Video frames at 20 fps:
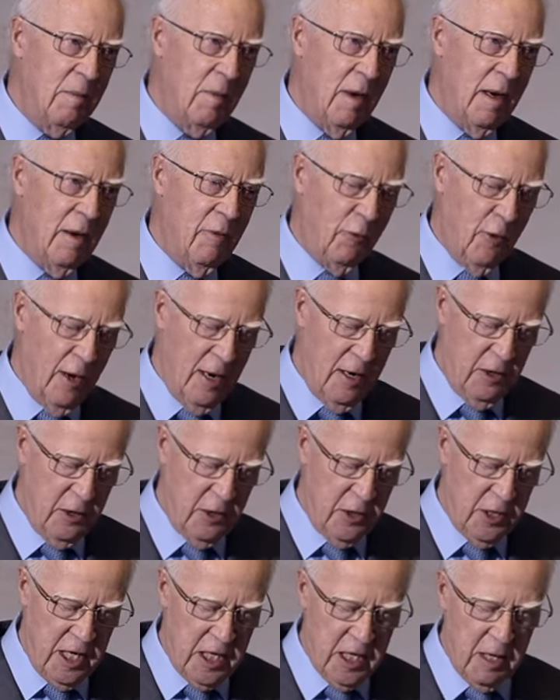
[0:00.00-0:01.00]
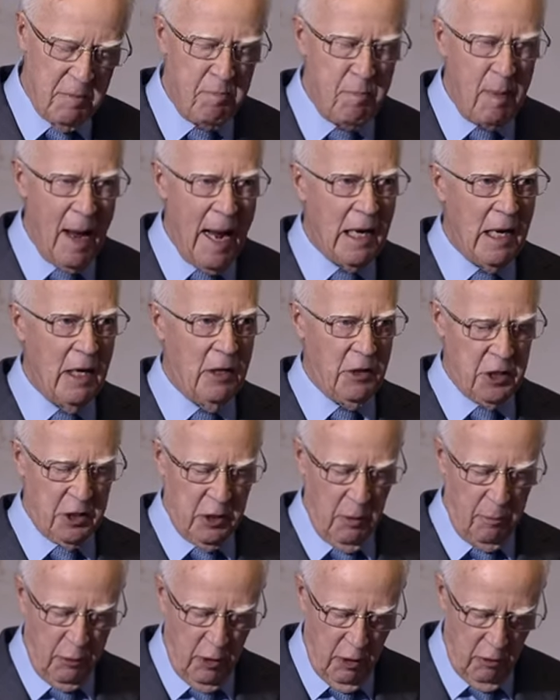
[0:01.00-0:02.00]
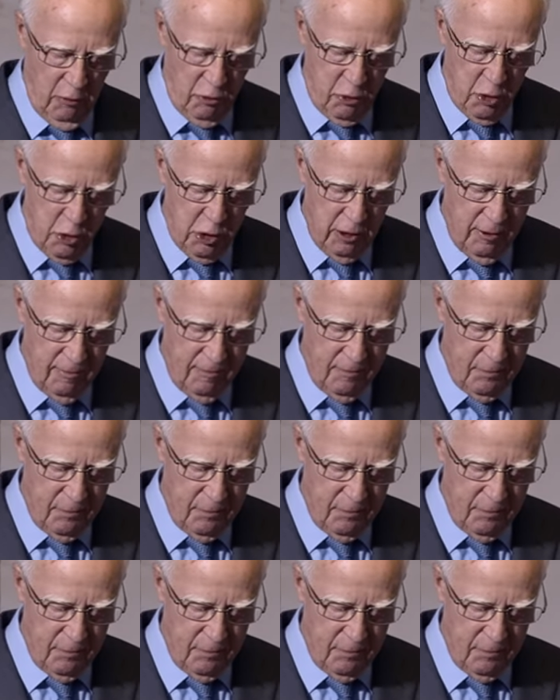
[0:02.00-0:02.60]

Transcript: my friends, is a balanced approach